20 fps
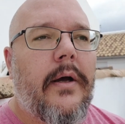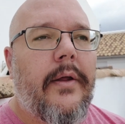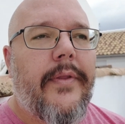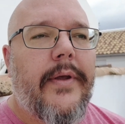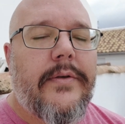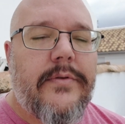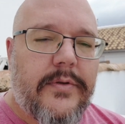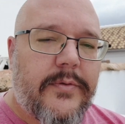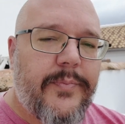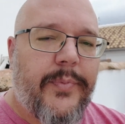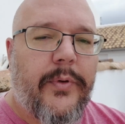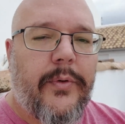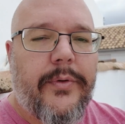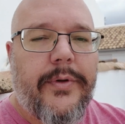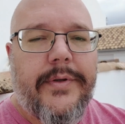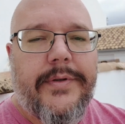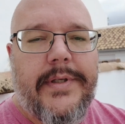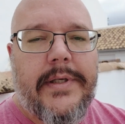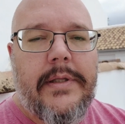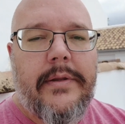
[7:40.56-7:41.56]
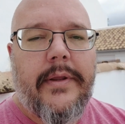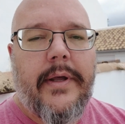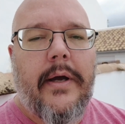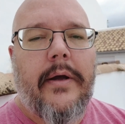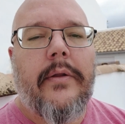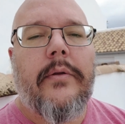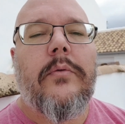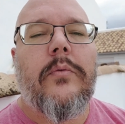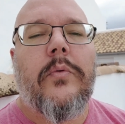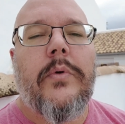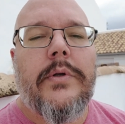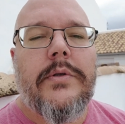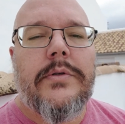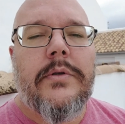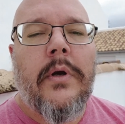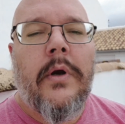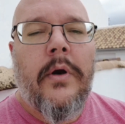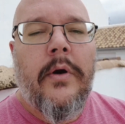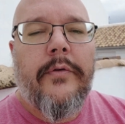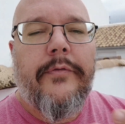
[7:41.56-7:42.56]
they just pull a teeth out,
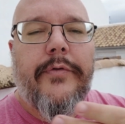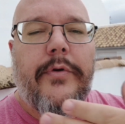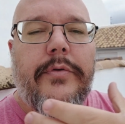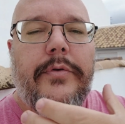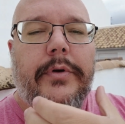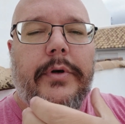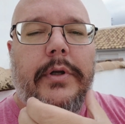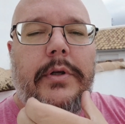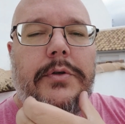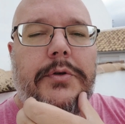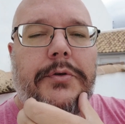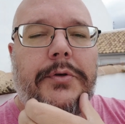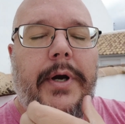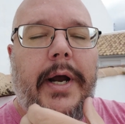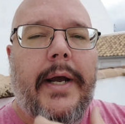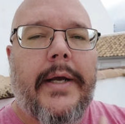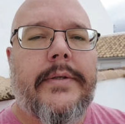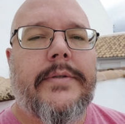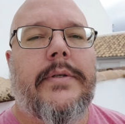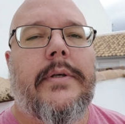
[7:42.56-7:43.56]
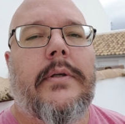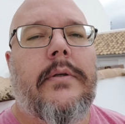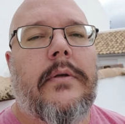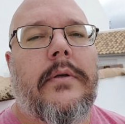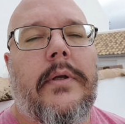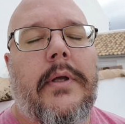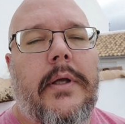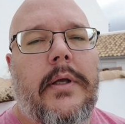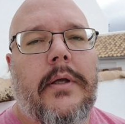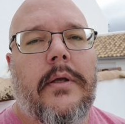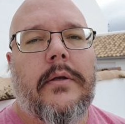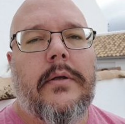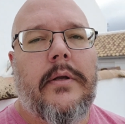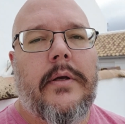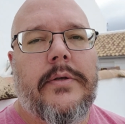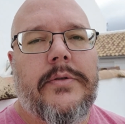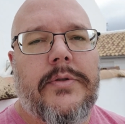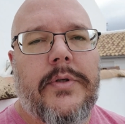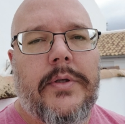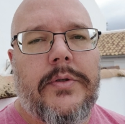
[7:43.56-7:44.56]
which further contracts it and
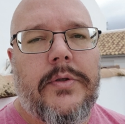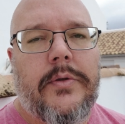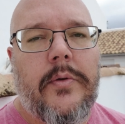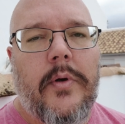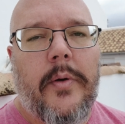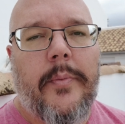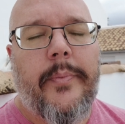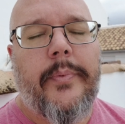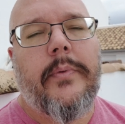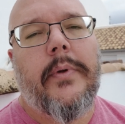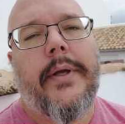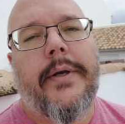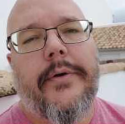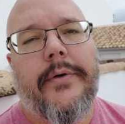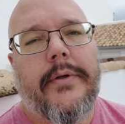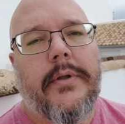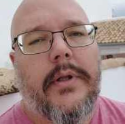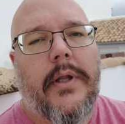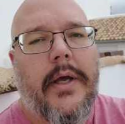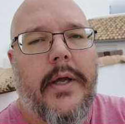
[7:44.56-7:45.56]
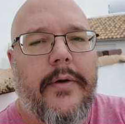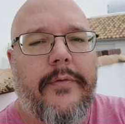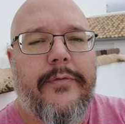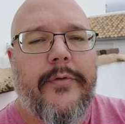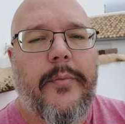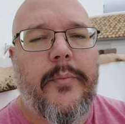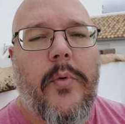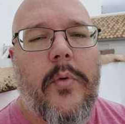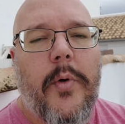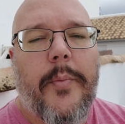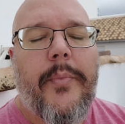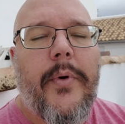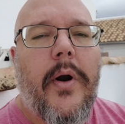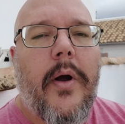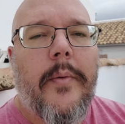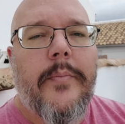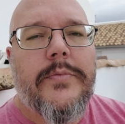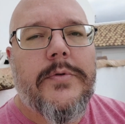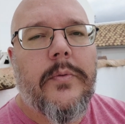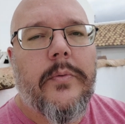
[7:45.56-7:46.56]
sets you up later in life for more
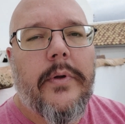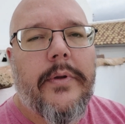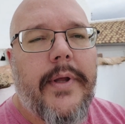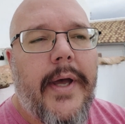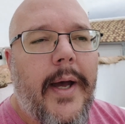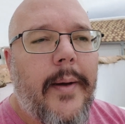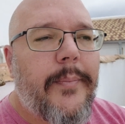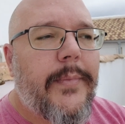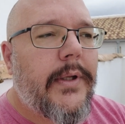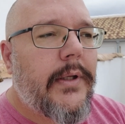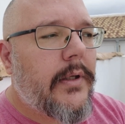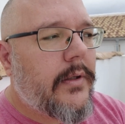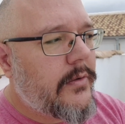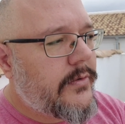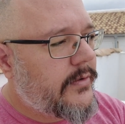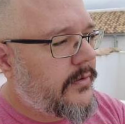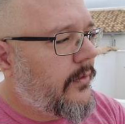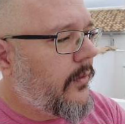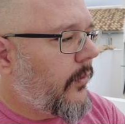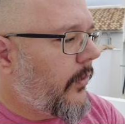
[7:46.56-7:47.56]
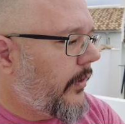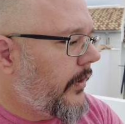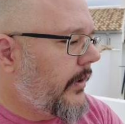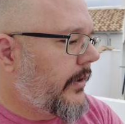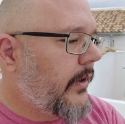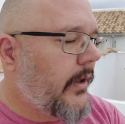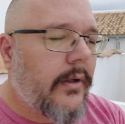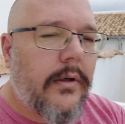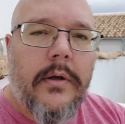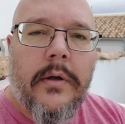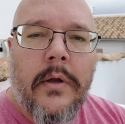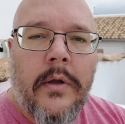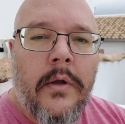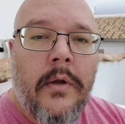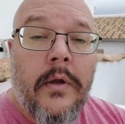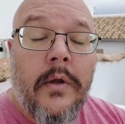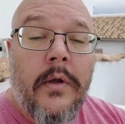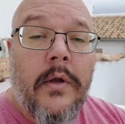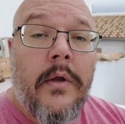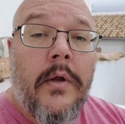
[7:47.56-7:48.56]
problems with apnea and snoring and
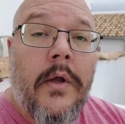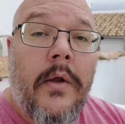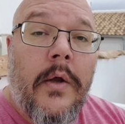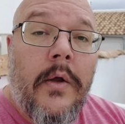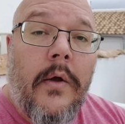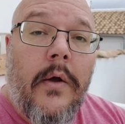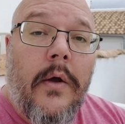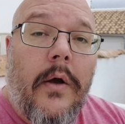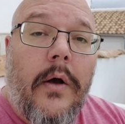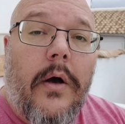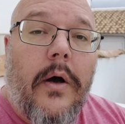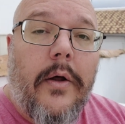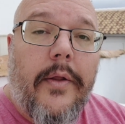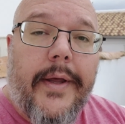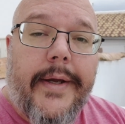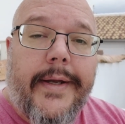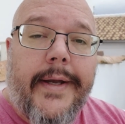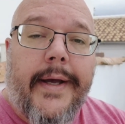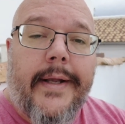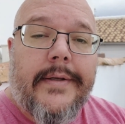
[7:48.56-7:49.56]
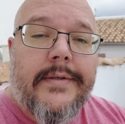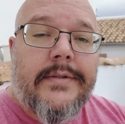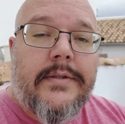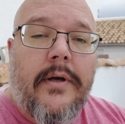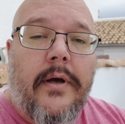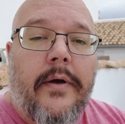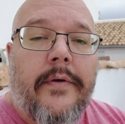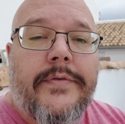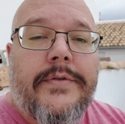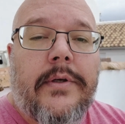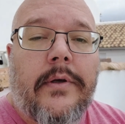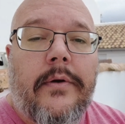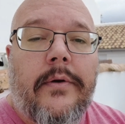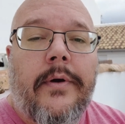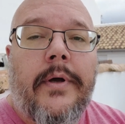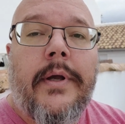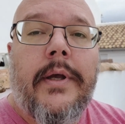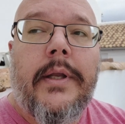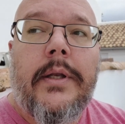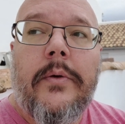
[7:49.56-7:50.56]
all that kind of stuff. So
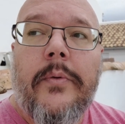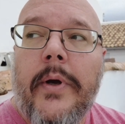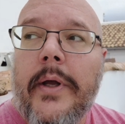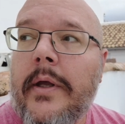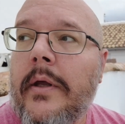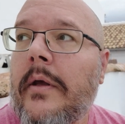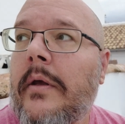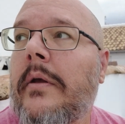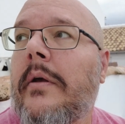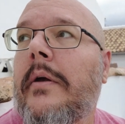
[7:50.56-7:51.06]
anyway,